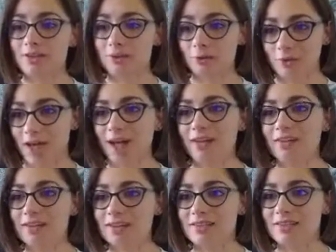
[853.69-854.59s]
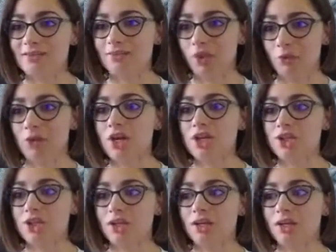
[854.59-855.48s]
reality's
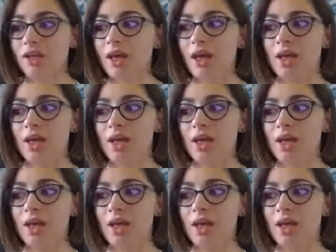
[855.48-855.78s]
vibration,